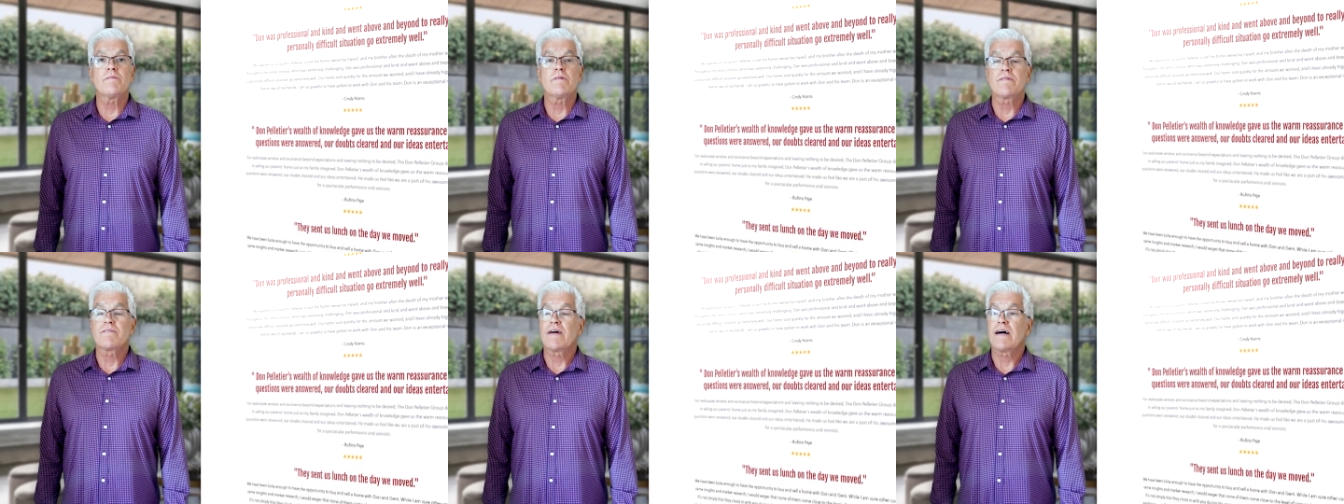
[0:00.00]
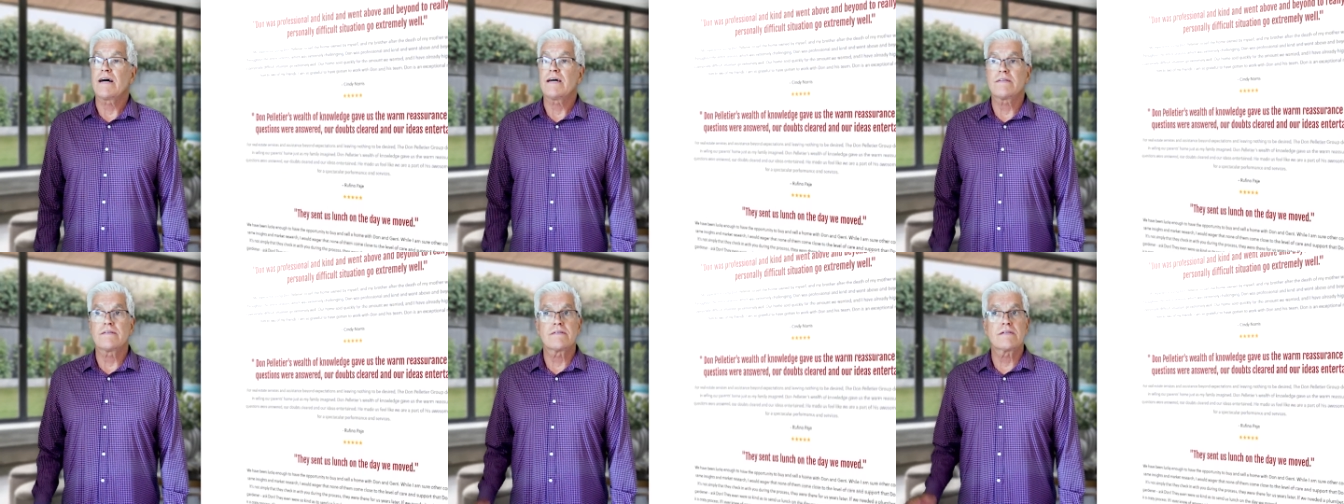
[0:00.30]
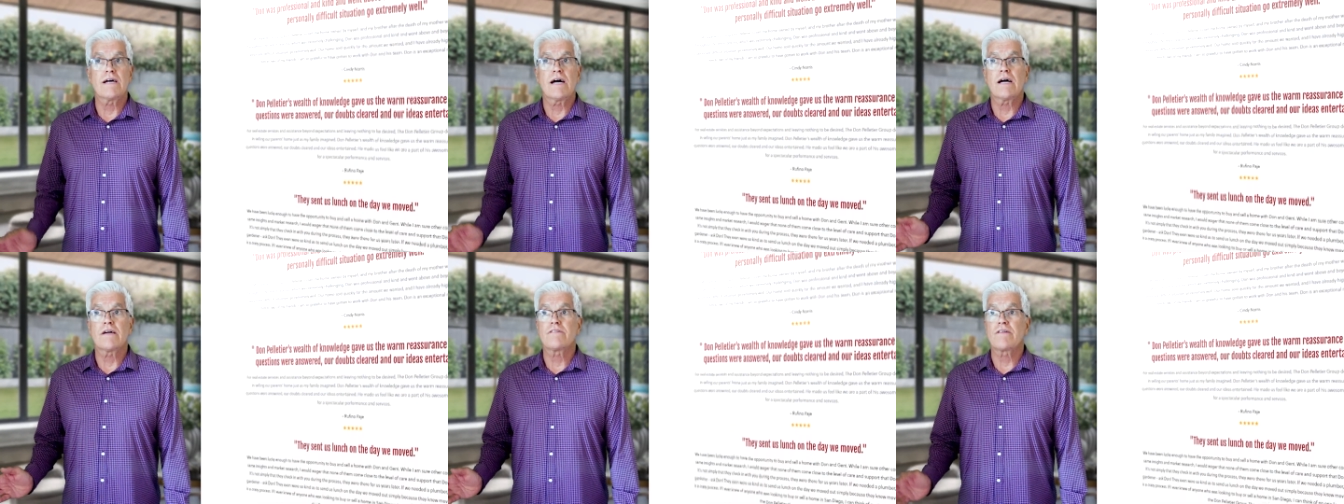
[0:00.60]
We've got,
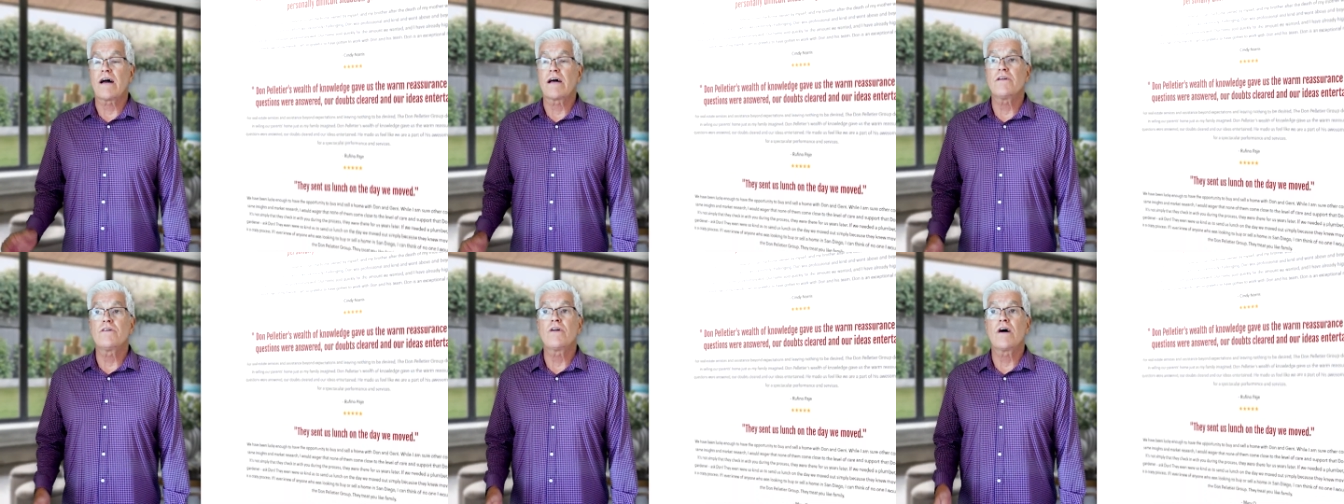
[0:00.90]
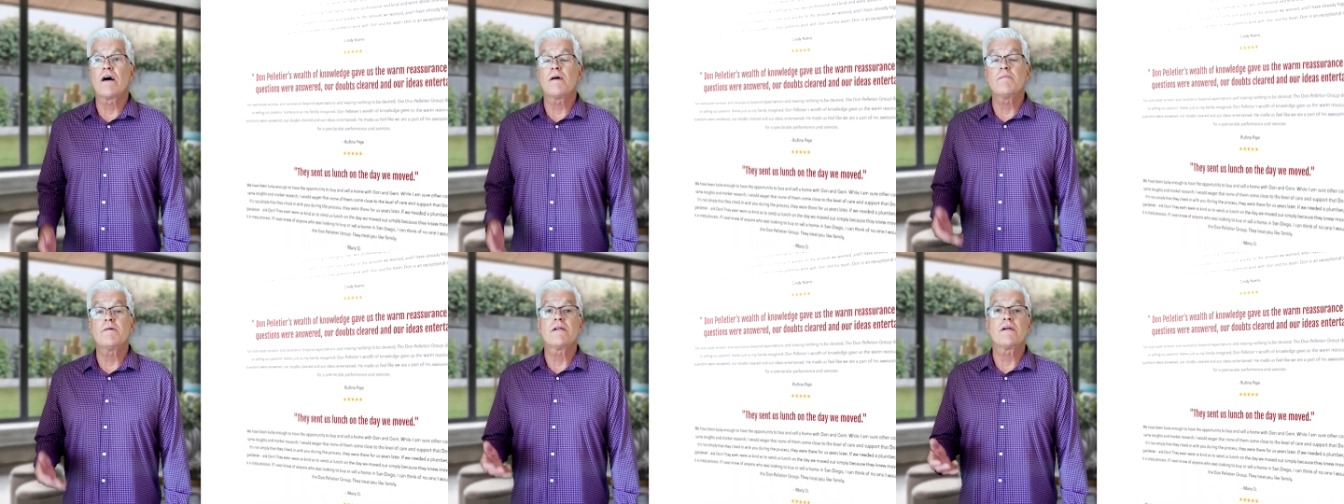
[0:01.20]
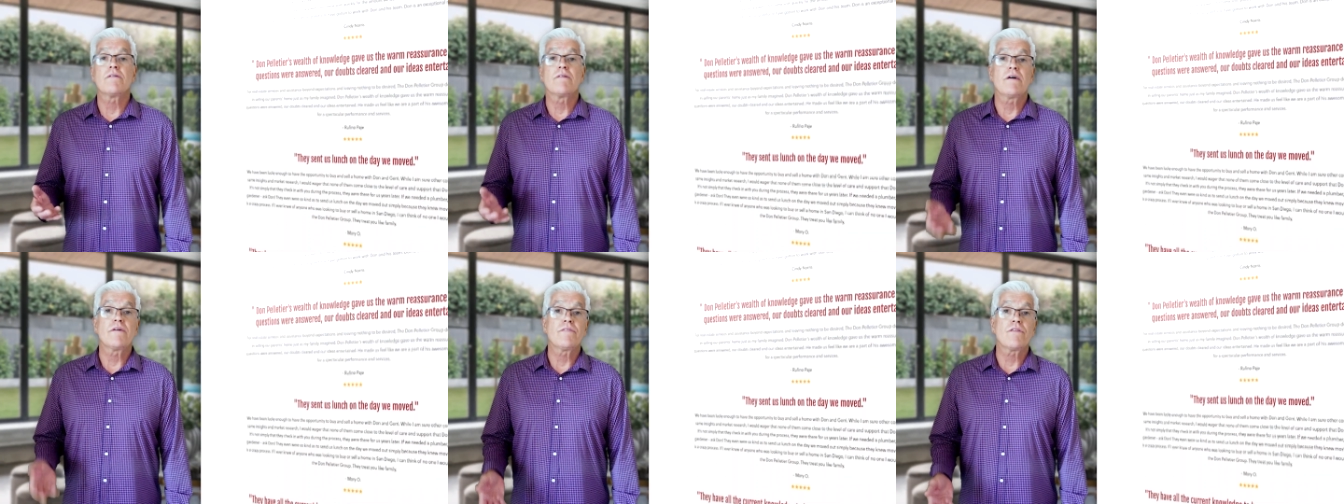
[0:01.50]
gosh, I don't know how many
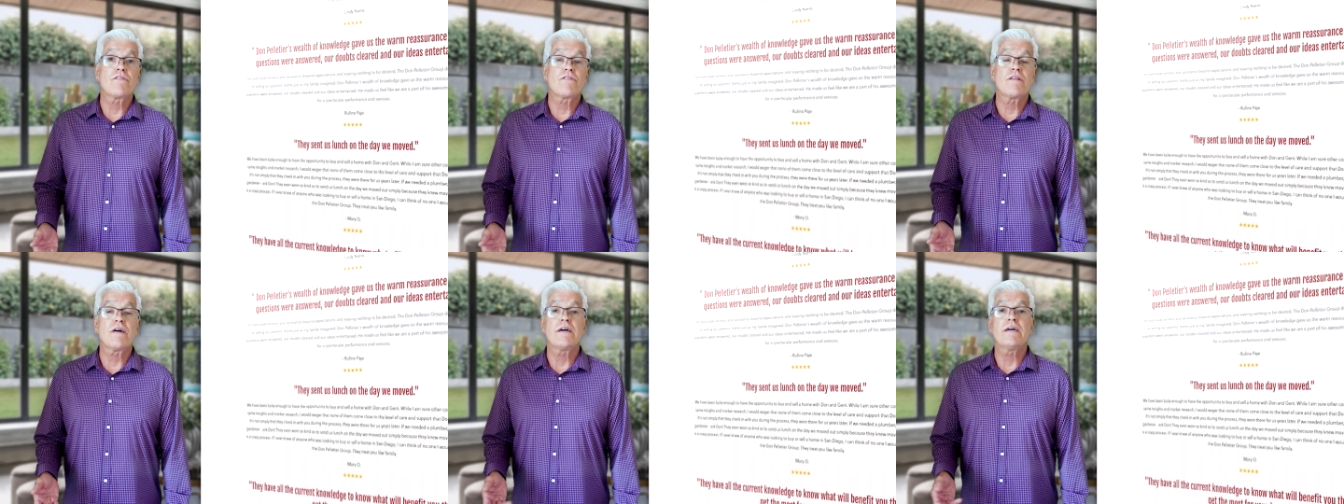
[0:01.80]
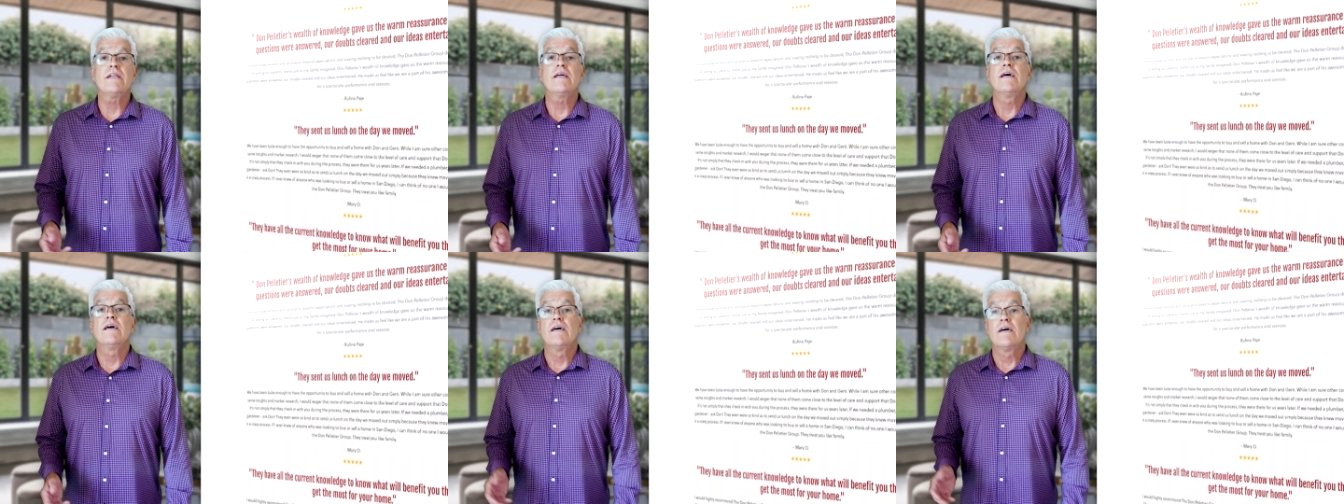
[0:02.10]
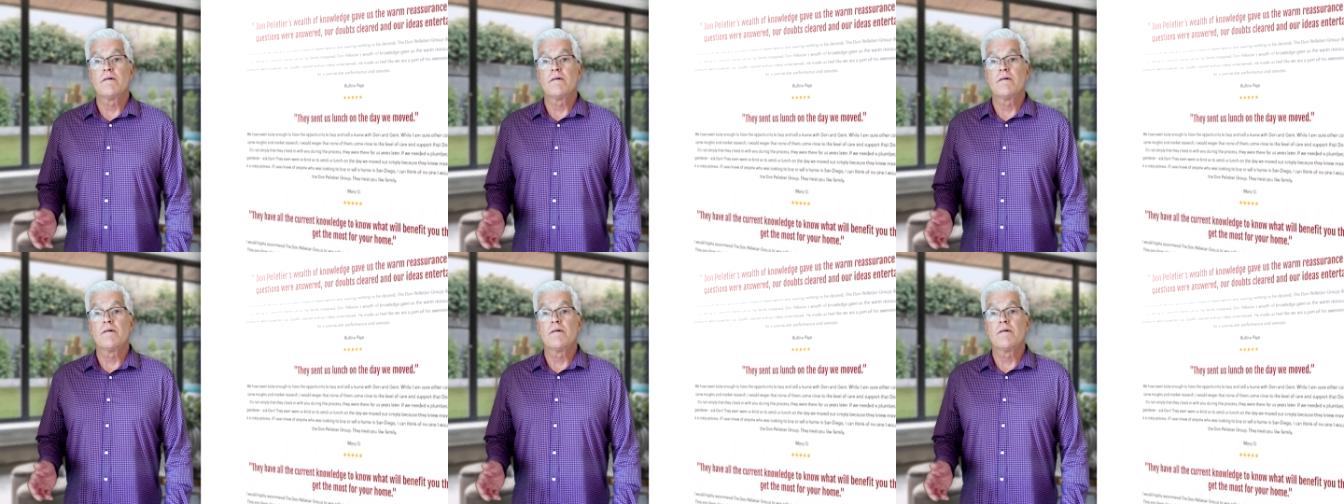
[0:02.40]
are on the site,